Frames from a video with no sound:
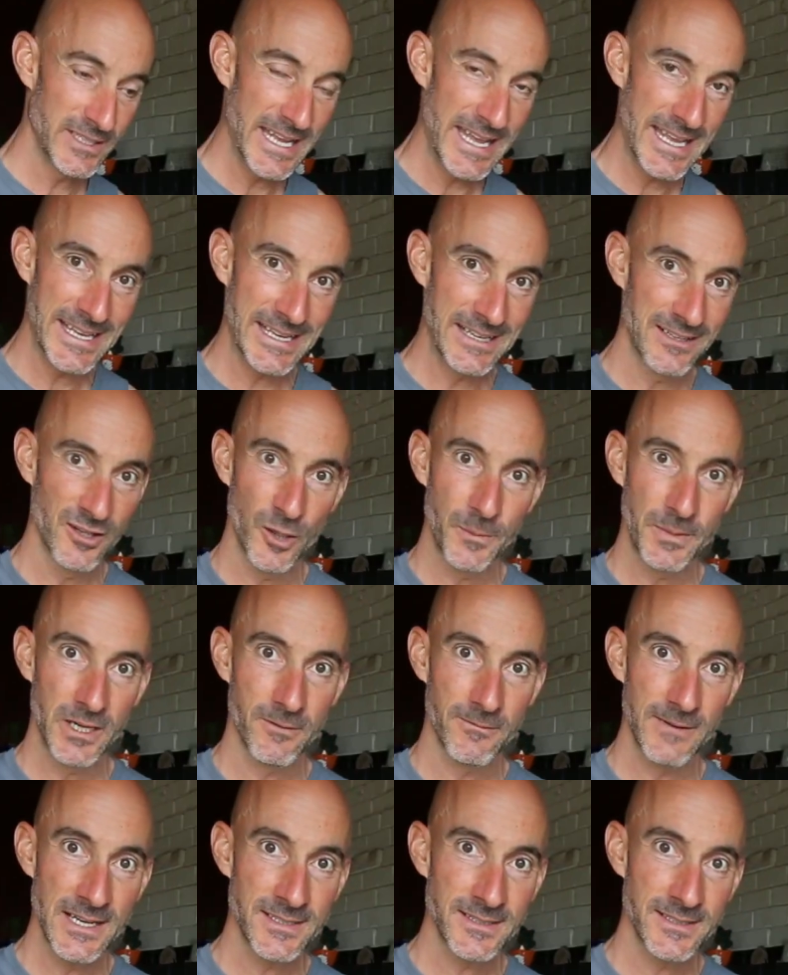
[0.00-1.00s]
taking a little bit
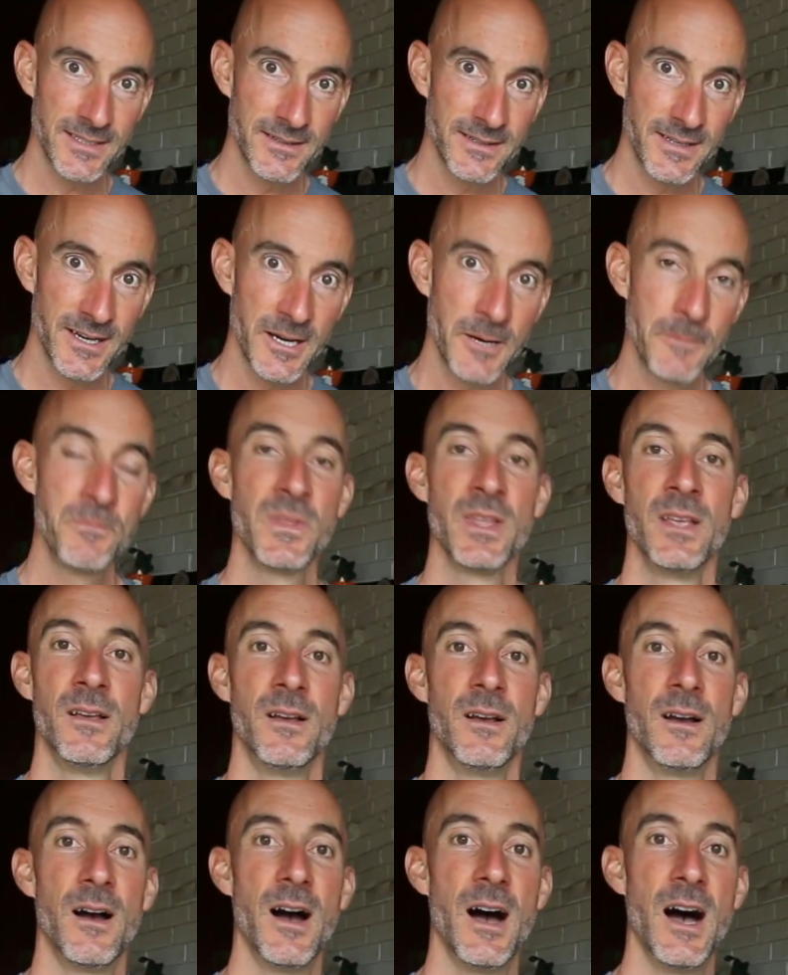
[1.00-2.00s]
of rest in there,
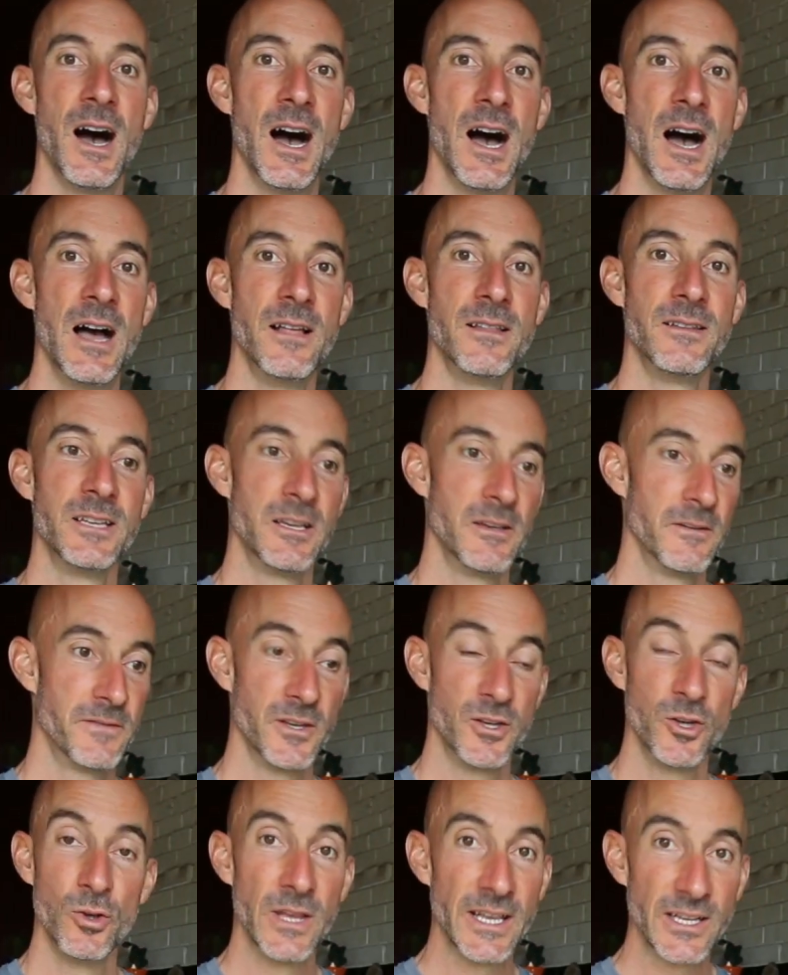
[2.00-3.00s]
if
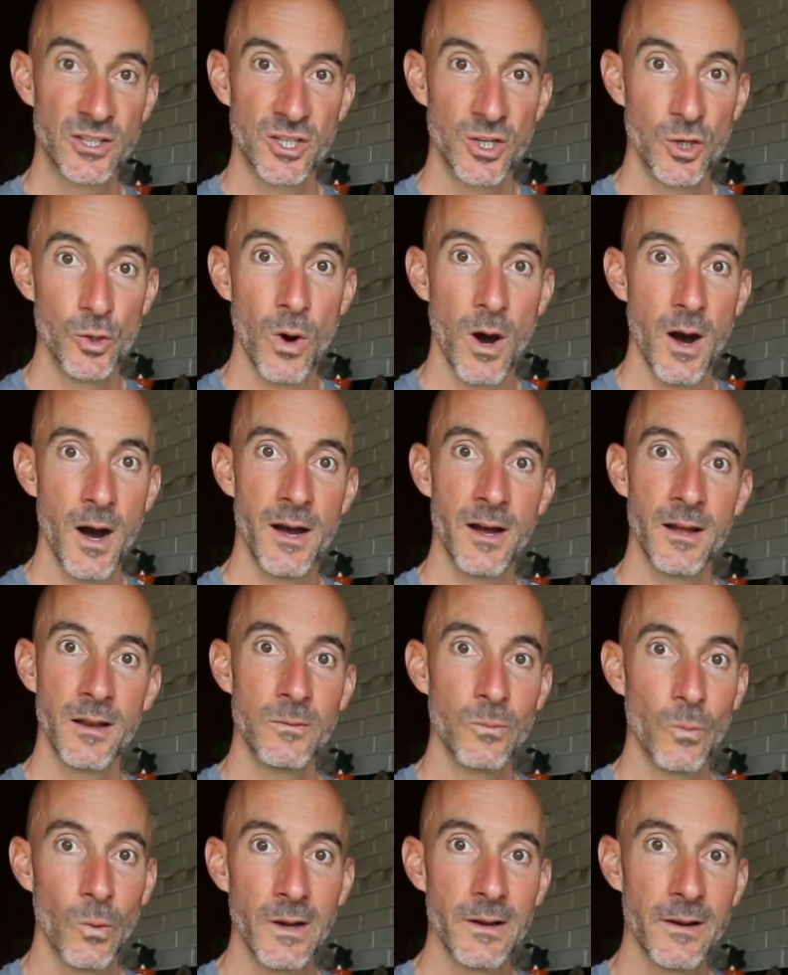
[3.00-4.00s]
you do like 2
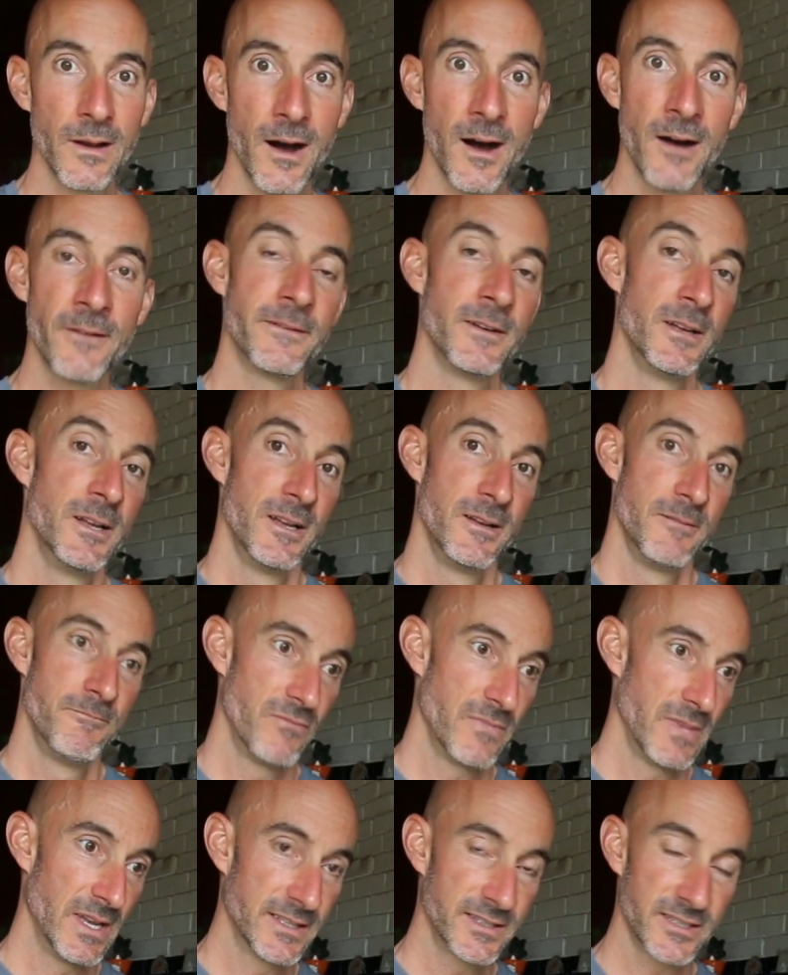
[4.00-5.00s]
on, 1 off,
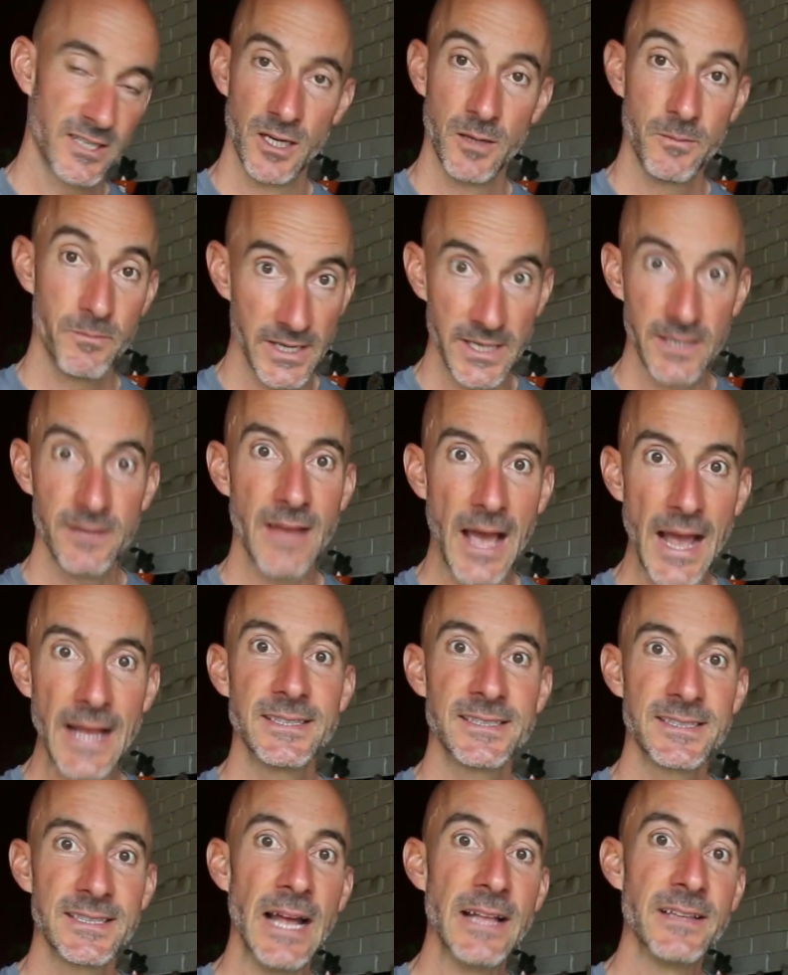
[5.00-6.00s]
it's gonna be
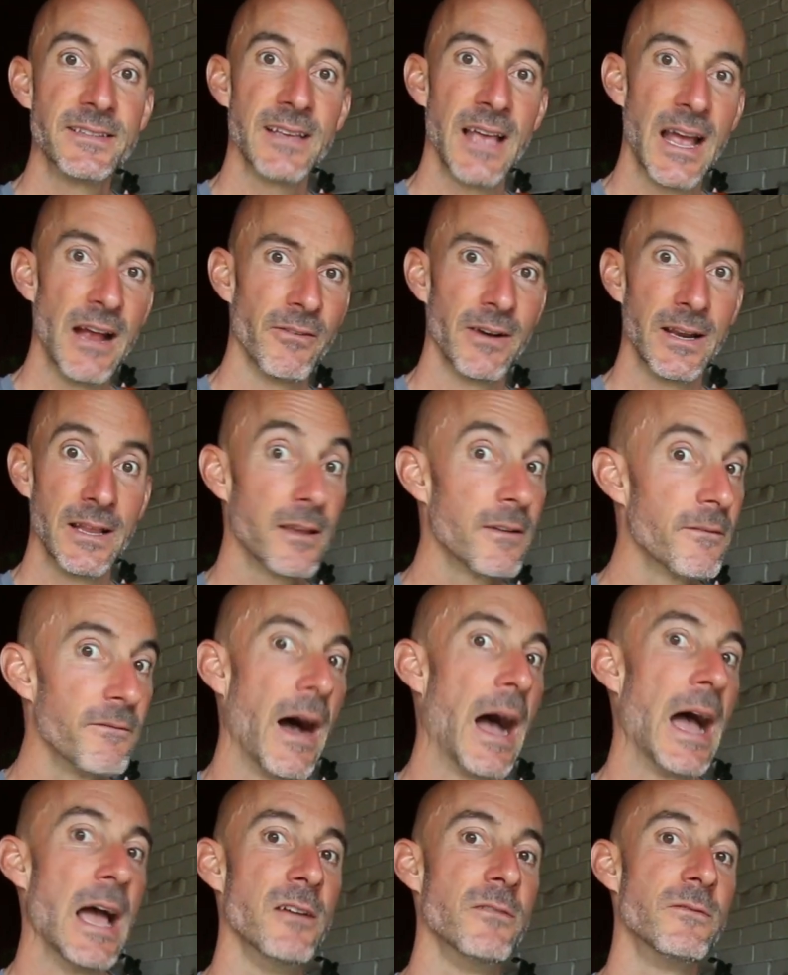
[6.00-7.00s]
9 sets every like
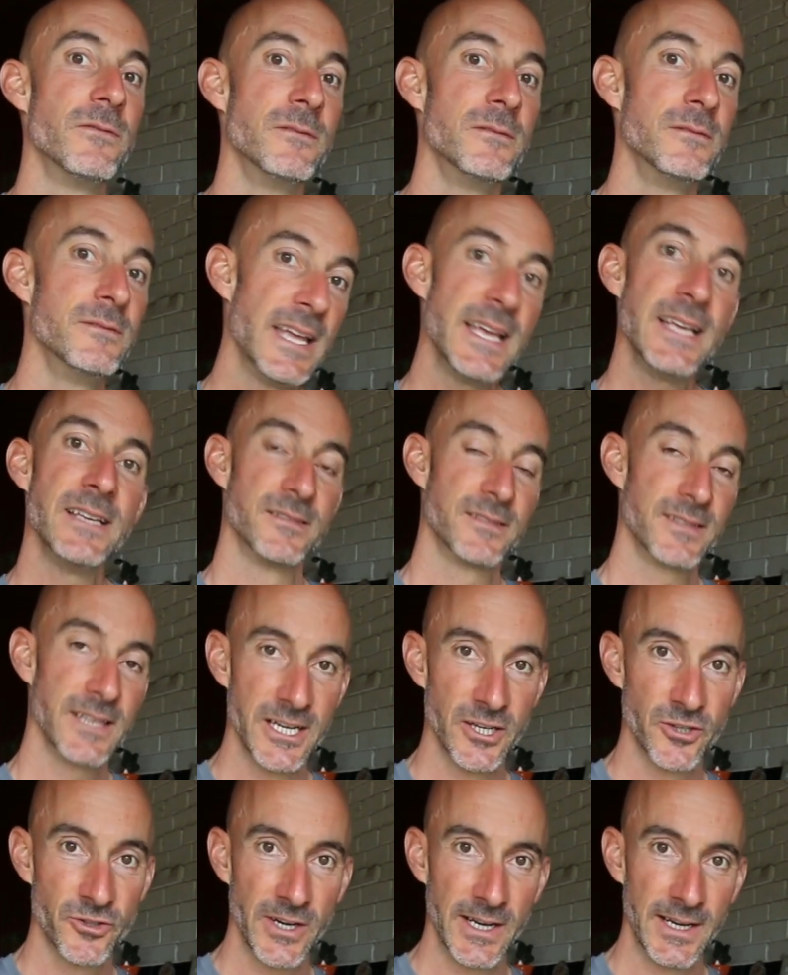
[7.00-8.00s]
5 days
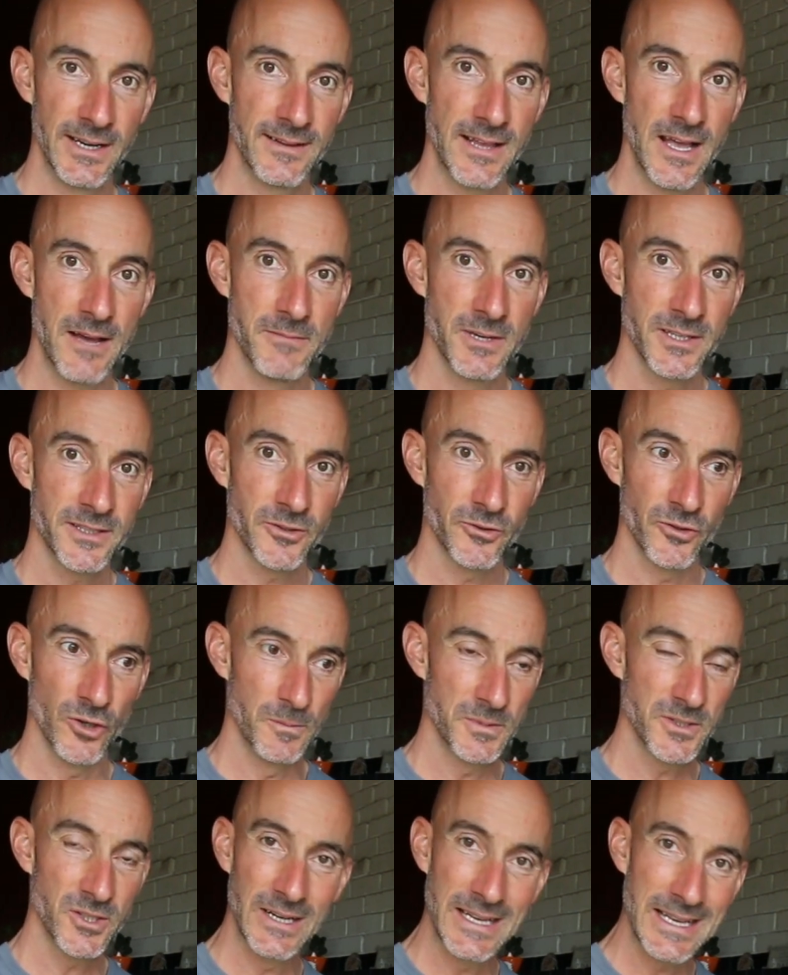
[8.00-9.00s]
that you're training that muscle
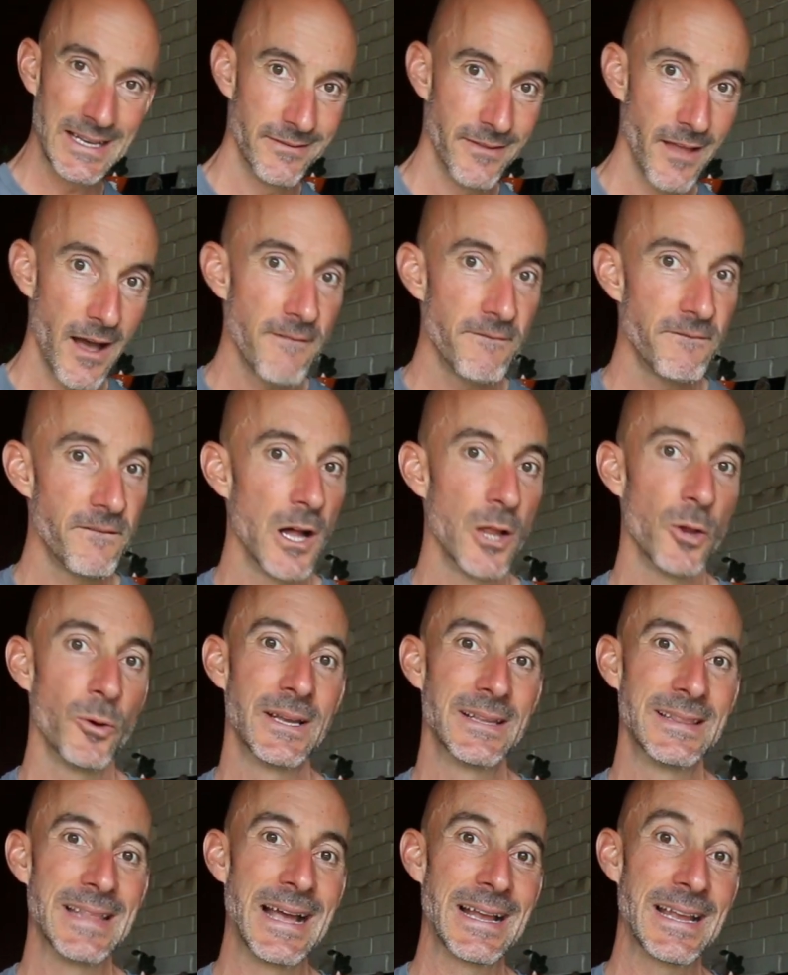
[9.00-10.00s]
group. So again, not
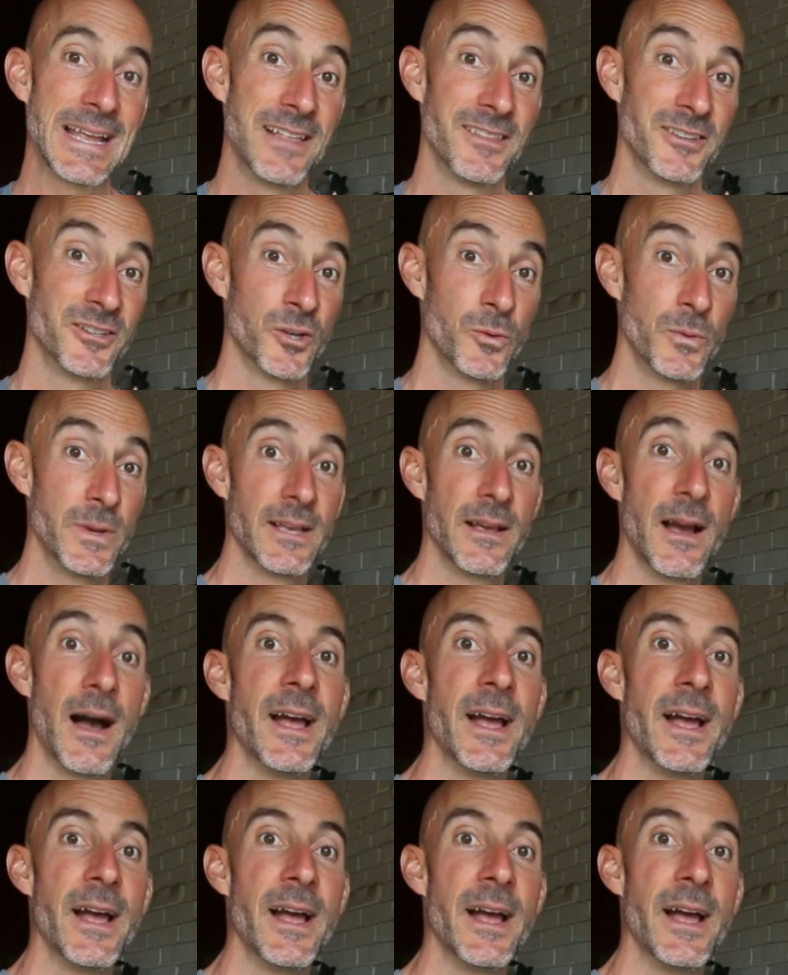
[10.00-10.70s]
following that calendar week.